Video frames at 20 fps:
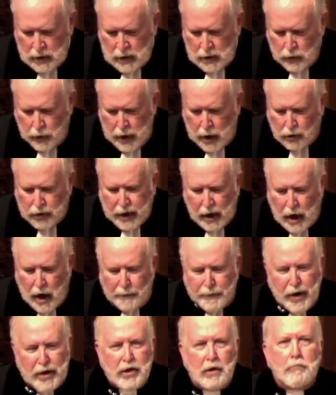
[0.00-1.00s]
We don't get up
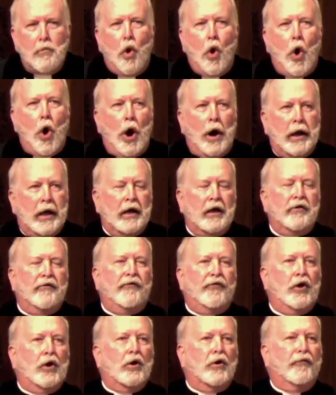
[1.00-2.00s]
in the morning
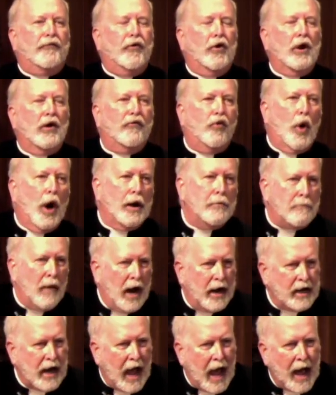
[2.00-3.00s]
fearful of what
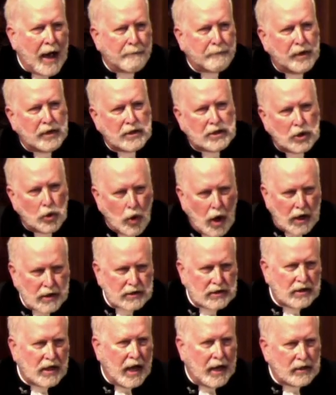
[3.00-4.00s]
might happen to us
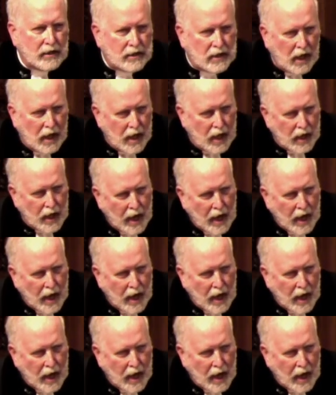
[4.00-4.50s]
that day.